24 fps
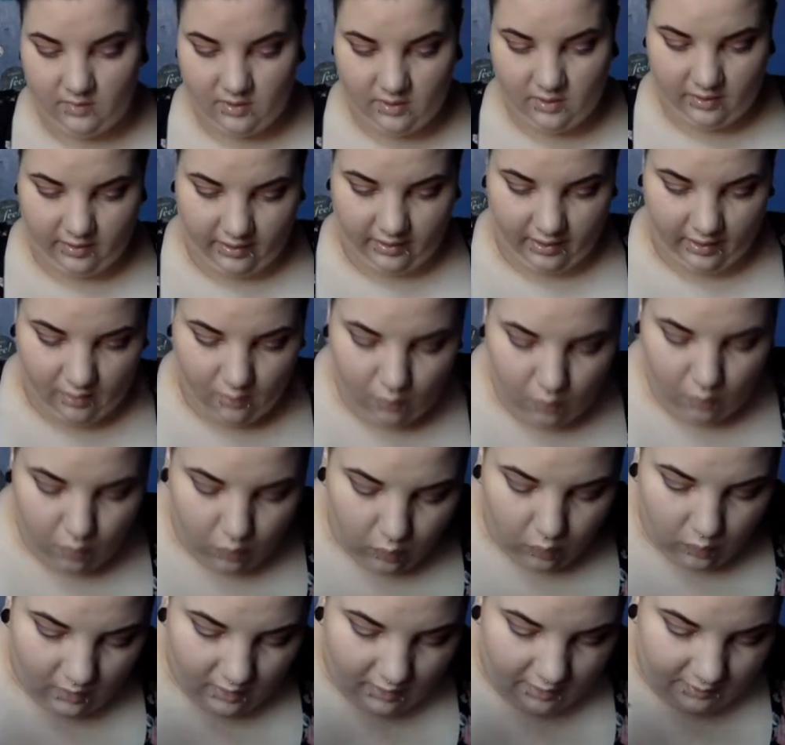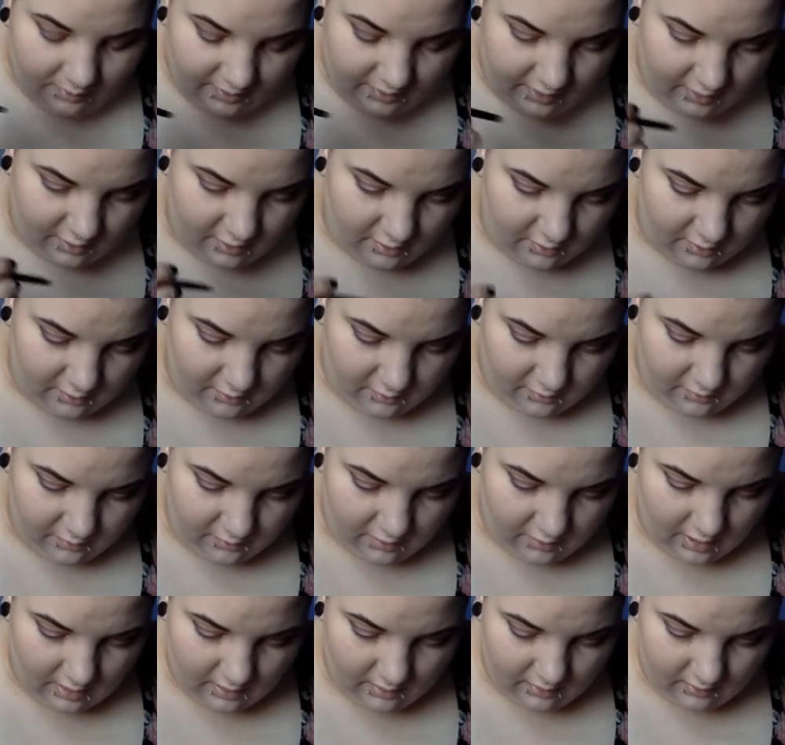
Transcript: Alright, I'm going to go